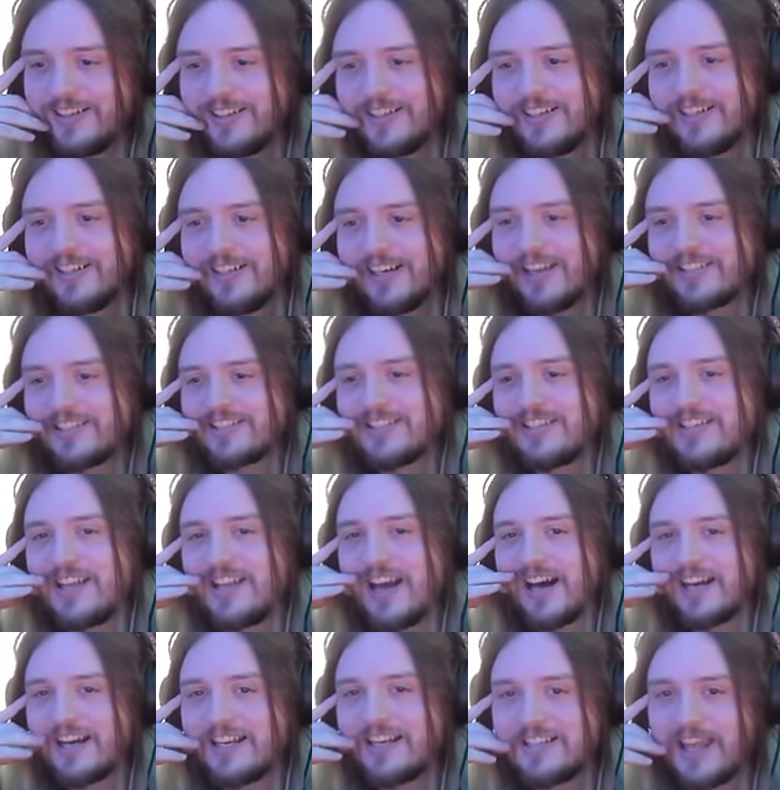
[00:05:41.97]
It's
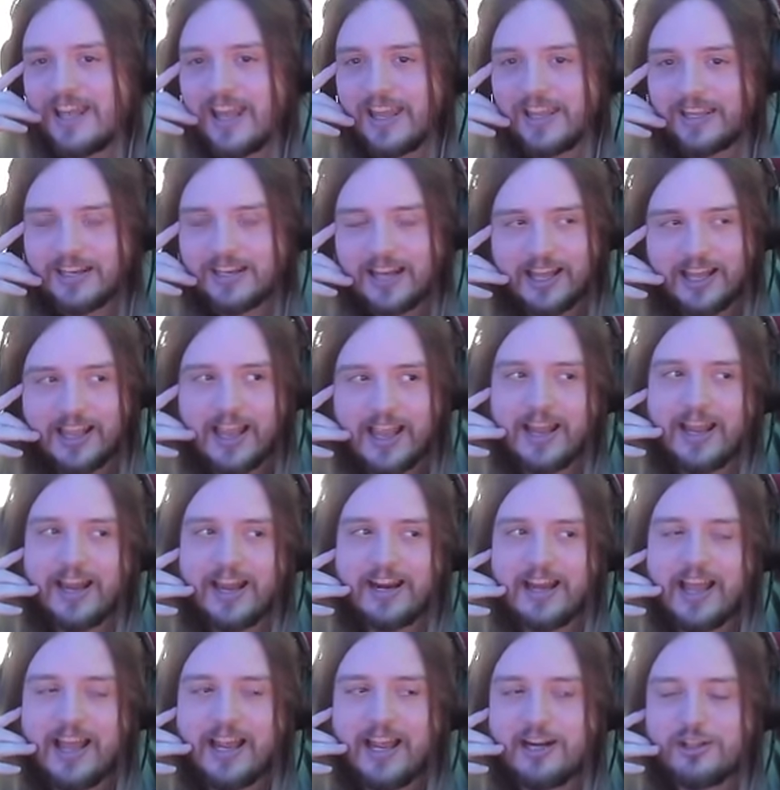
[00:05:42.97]
not a date. I, I
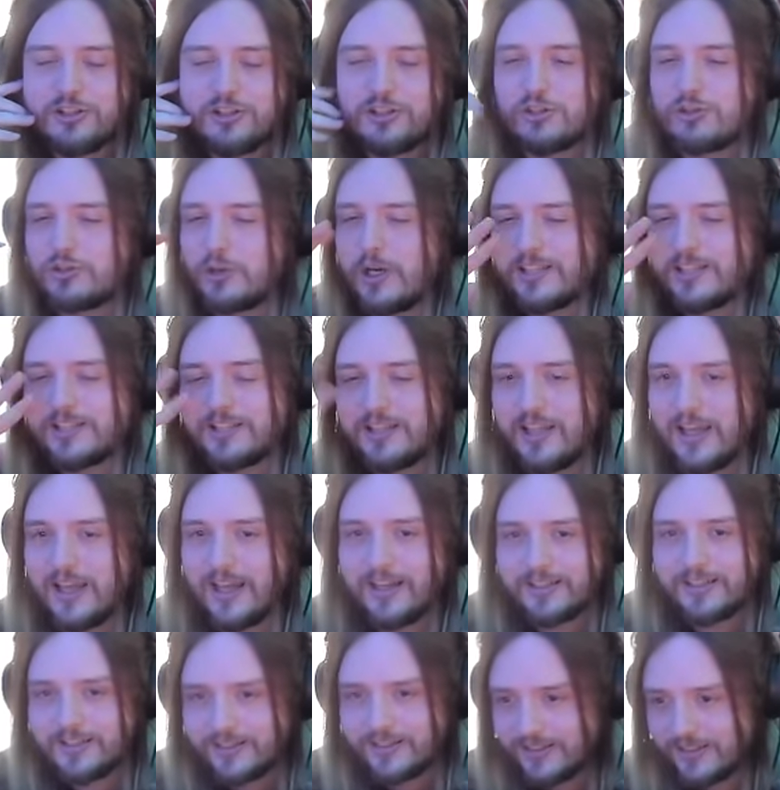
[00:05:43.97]
gotta I gotta stress
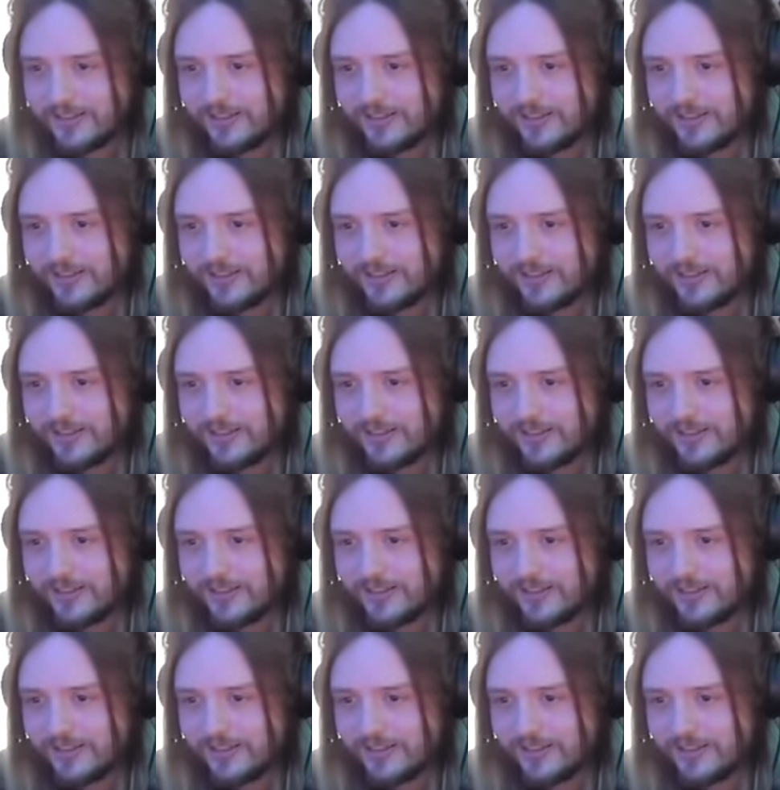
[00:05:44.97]
that.